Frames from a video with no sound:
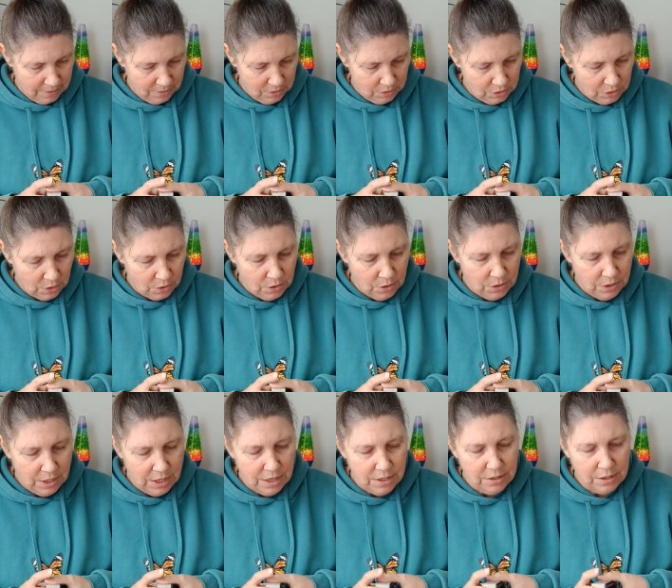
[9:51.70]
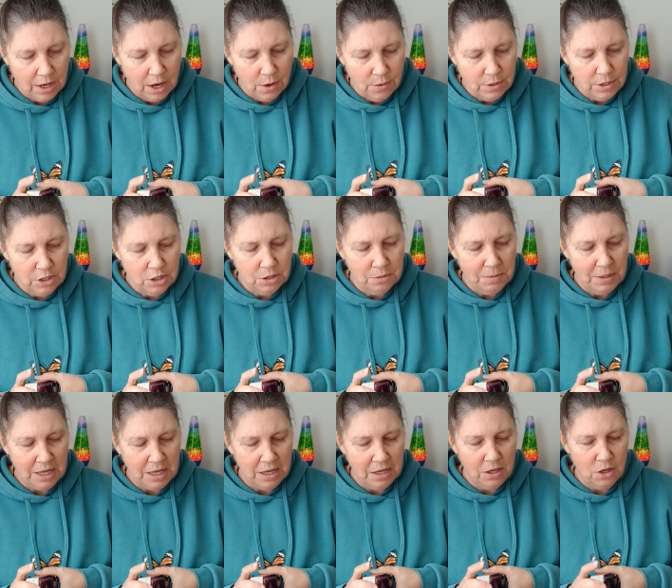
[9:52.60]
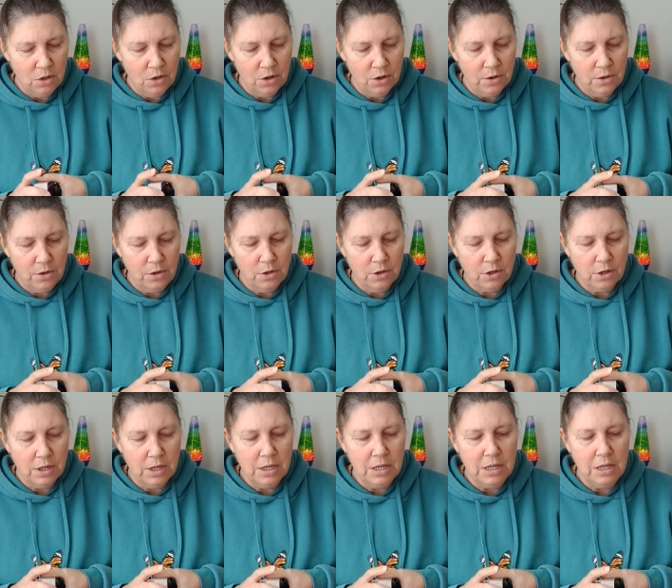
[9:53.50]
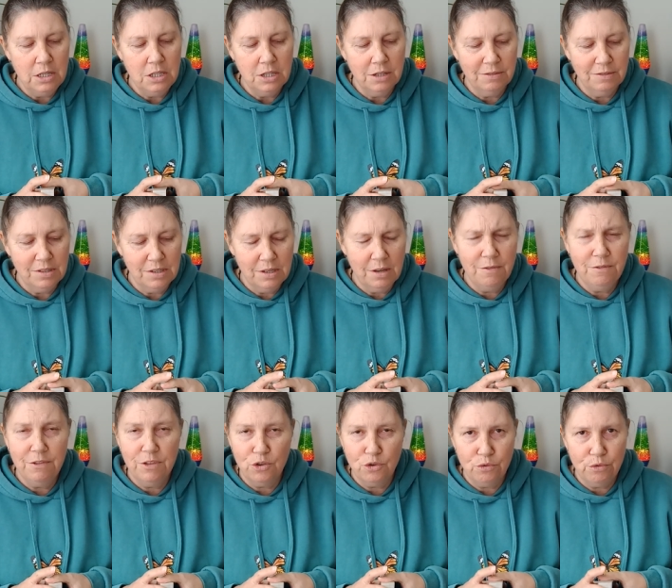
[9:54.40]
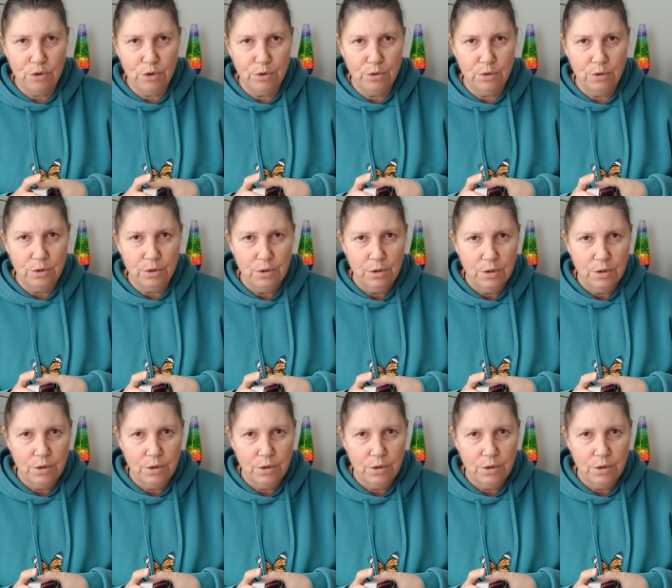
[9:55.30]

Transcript: So there's going to be, you know, you're going to need to sieve through